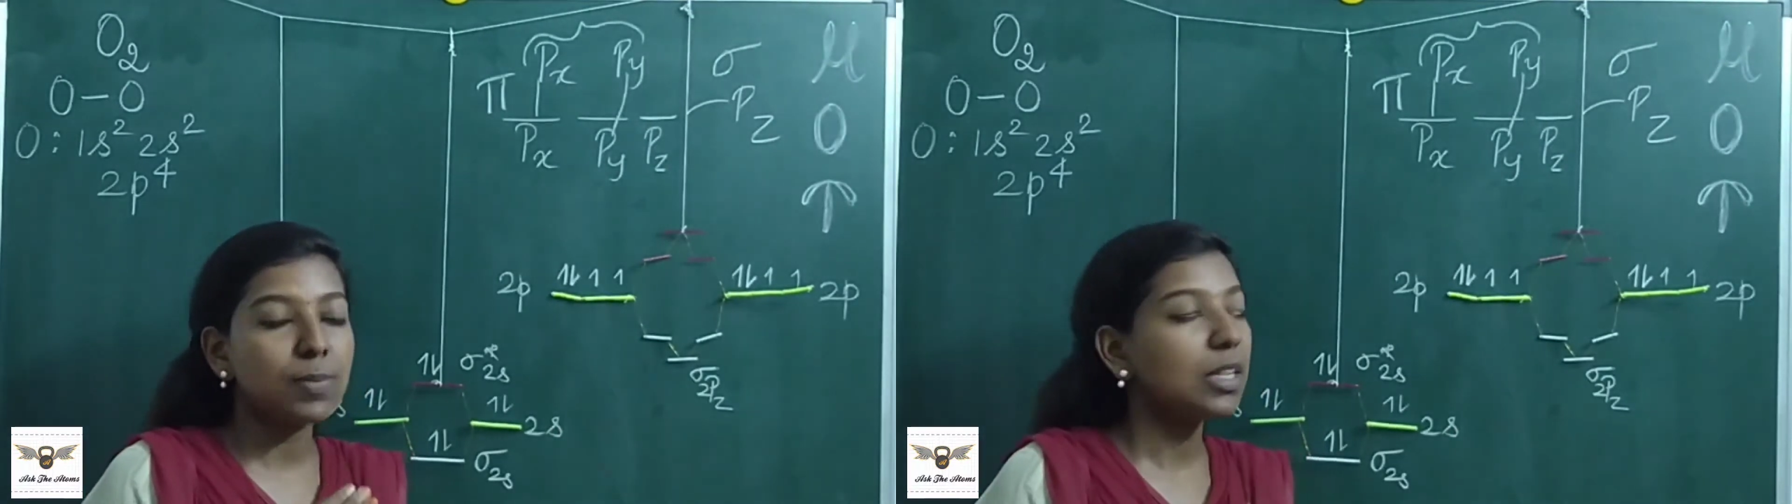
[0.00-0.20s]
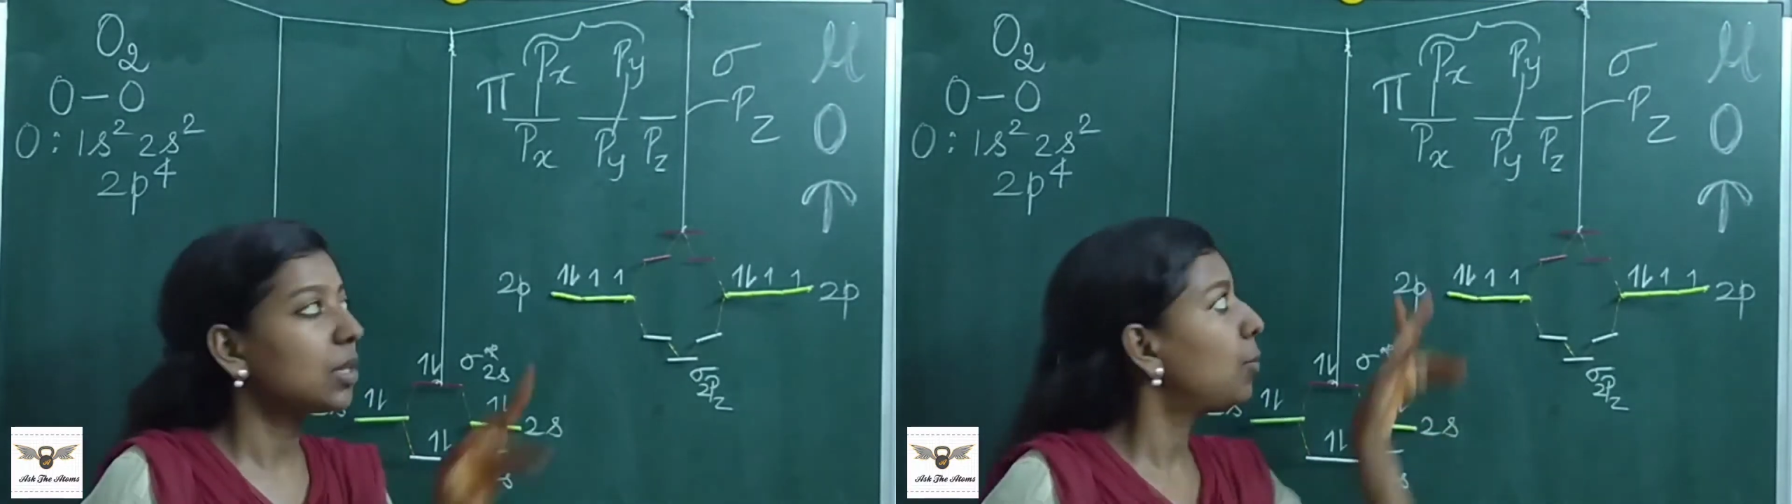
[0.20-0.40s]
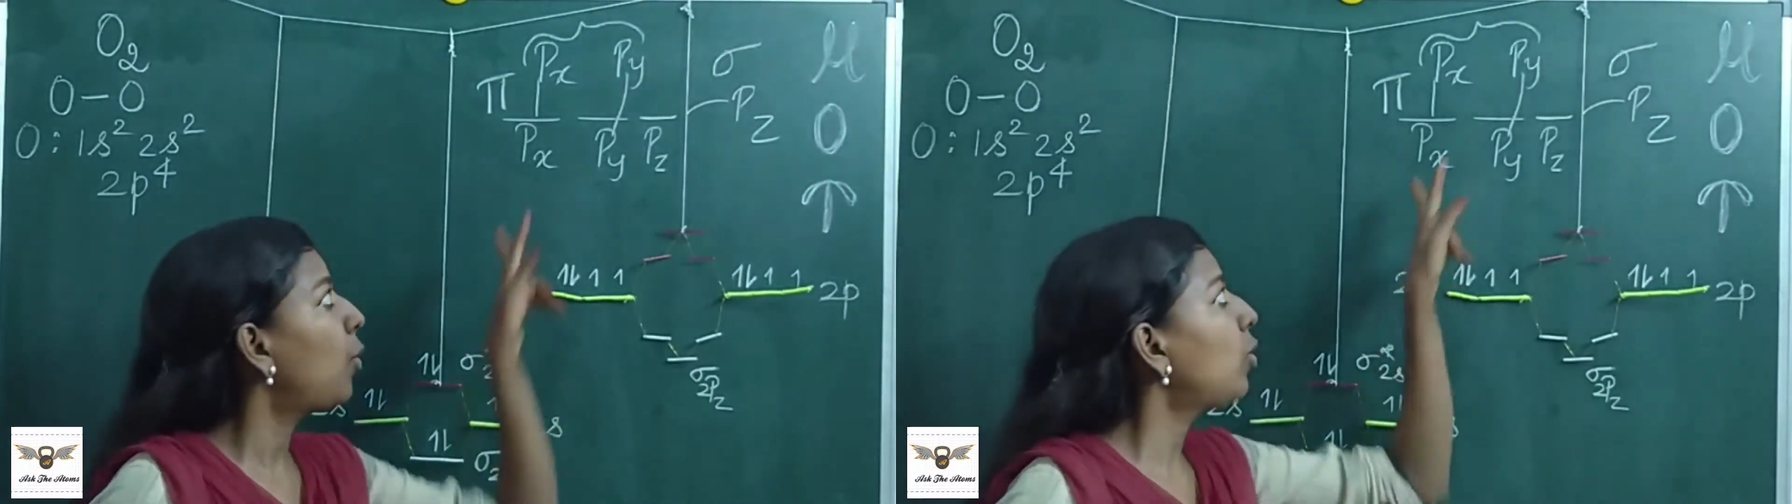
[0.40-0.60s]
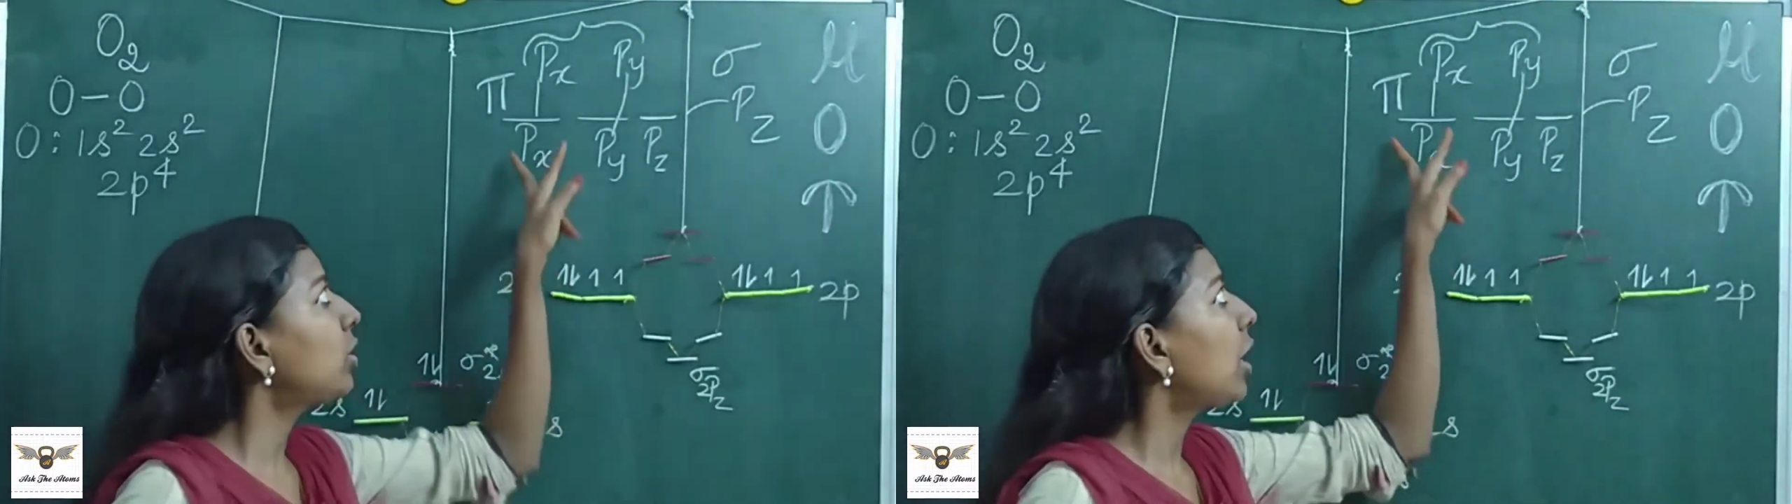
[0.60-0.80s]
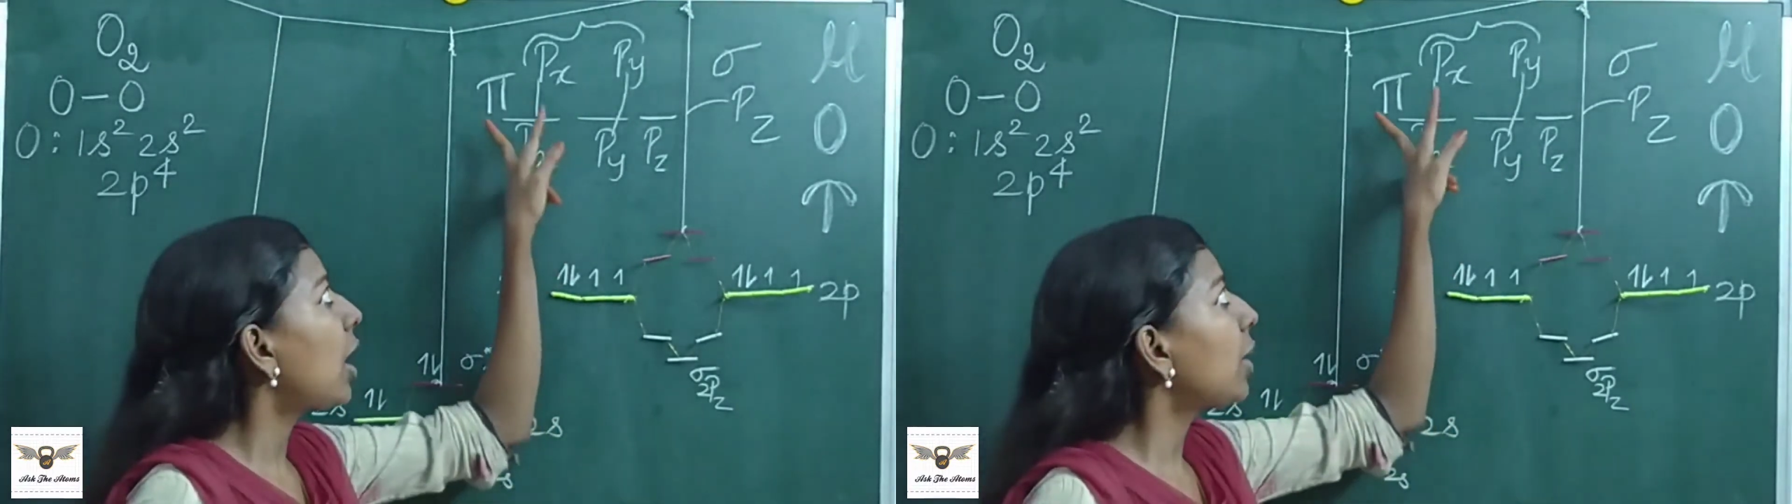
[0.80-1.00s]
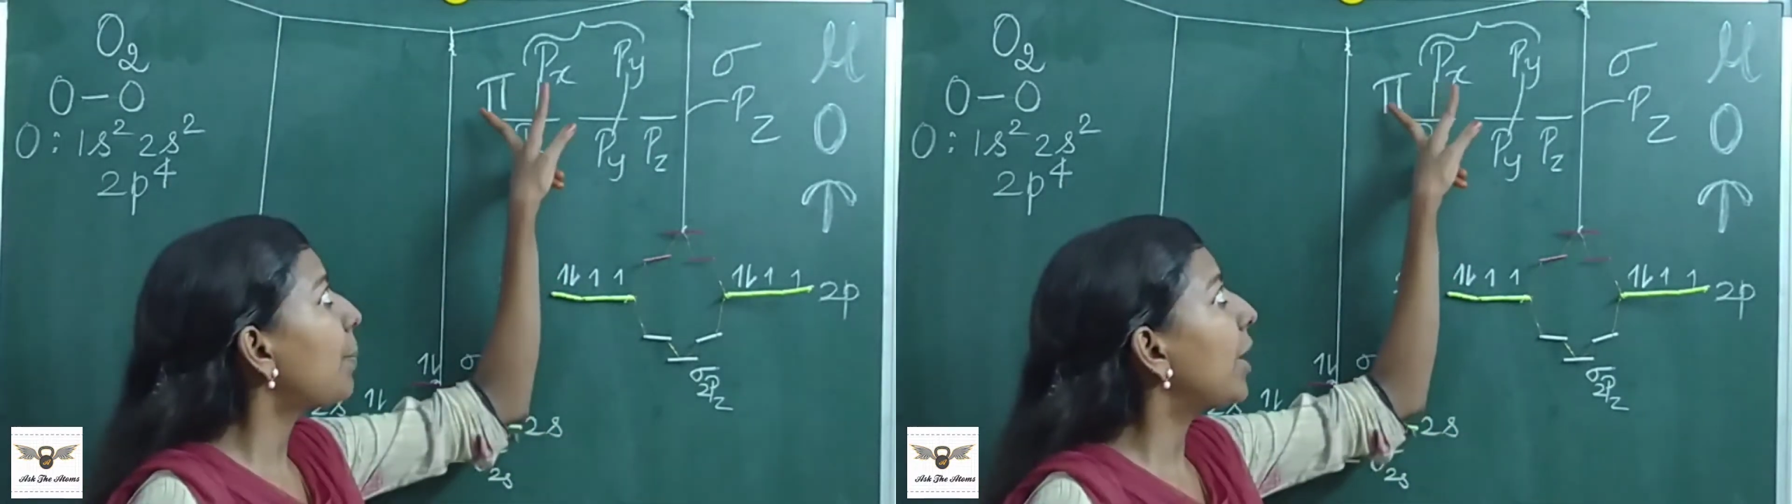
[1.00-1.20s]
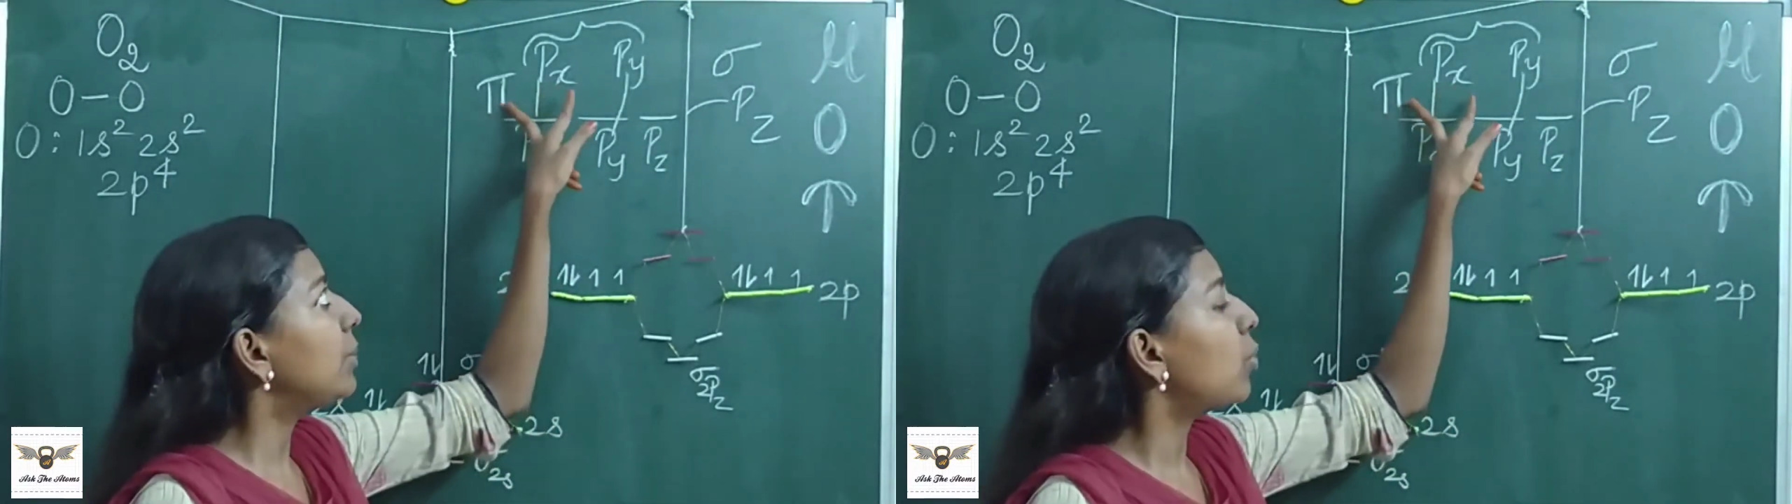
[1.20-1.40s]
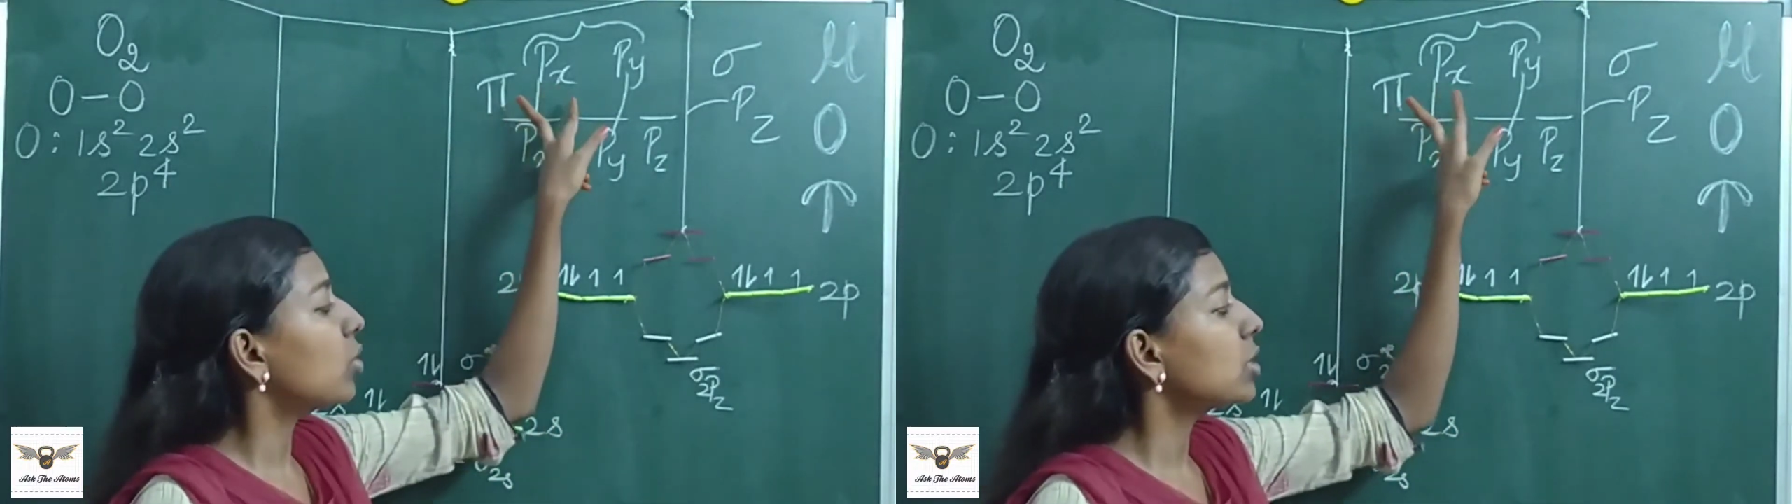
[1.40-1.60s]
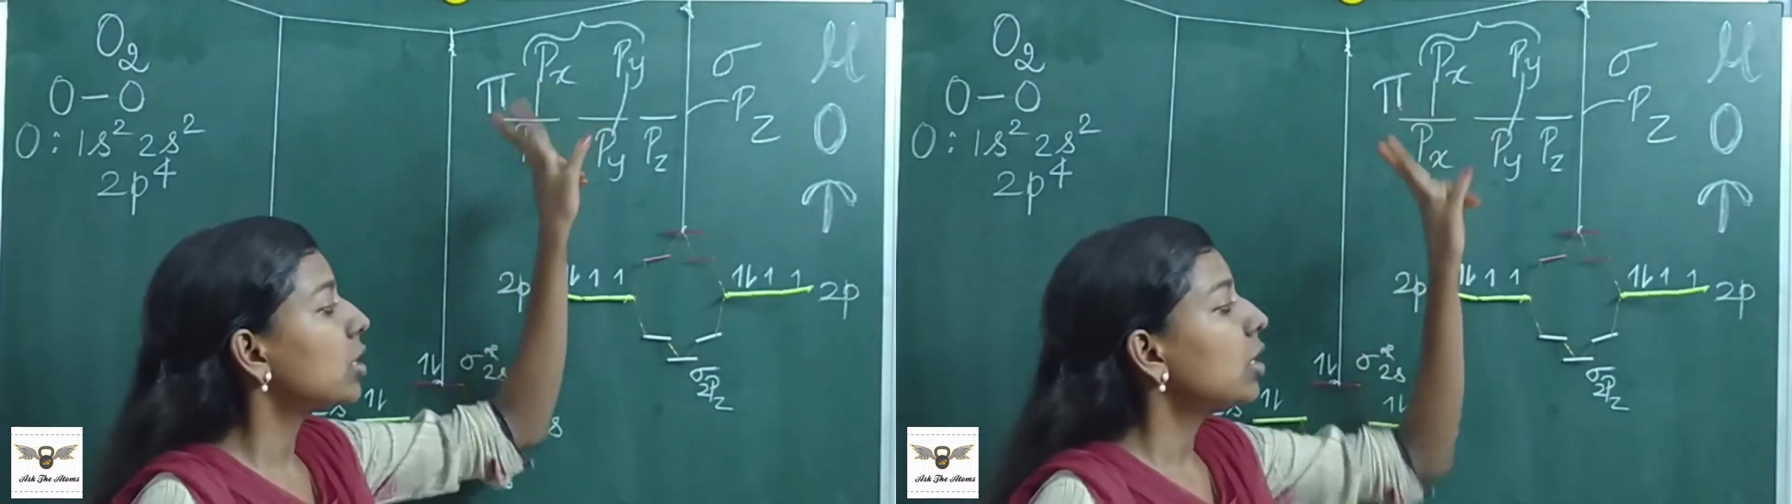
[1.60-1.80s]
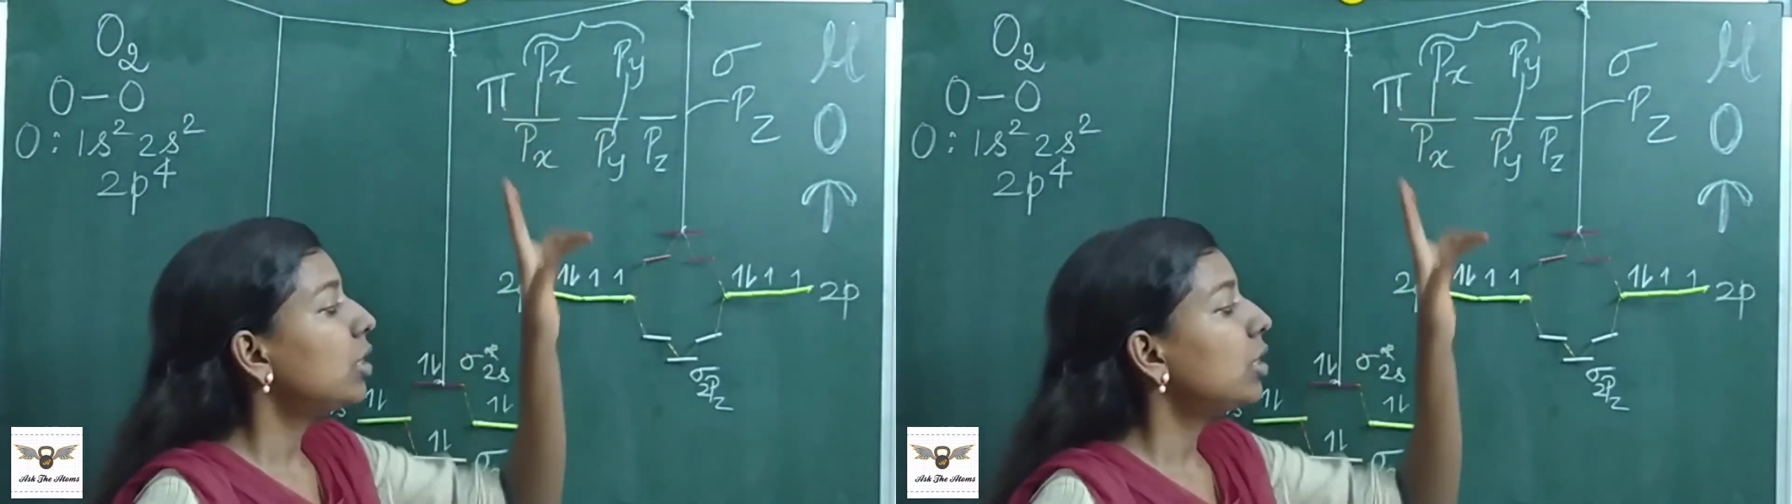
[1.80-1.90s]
but both are pi bonds.